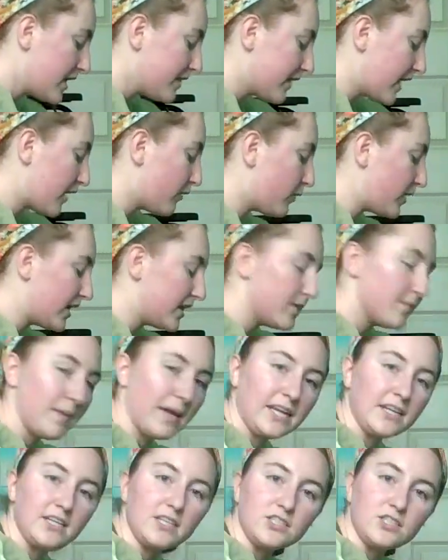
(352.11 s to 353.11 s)
That way the
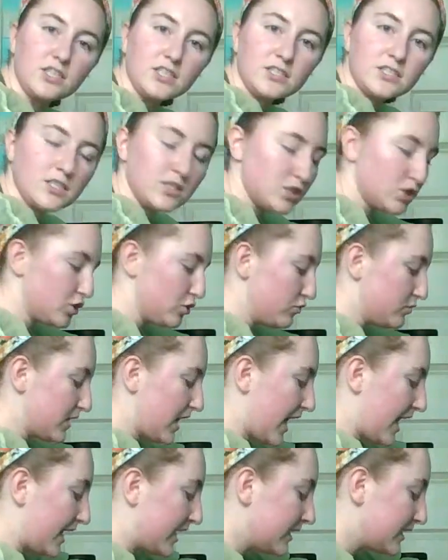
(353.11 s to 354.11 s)
bandage isn't too
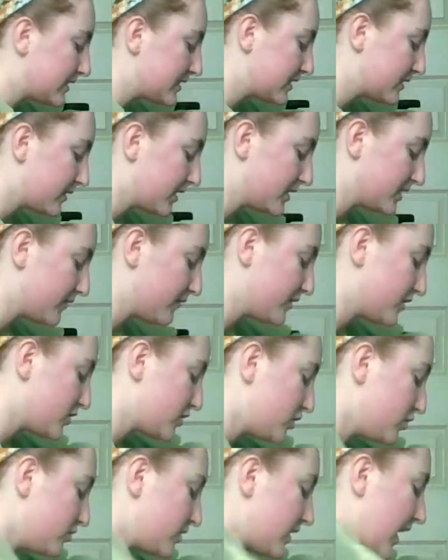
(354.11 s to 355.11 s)
tight, because if
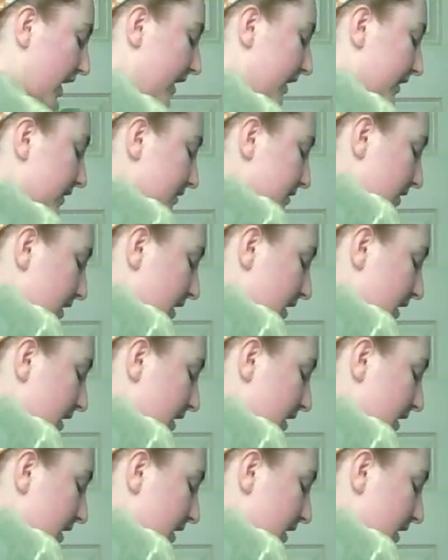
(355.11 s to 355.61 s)
it's too tight,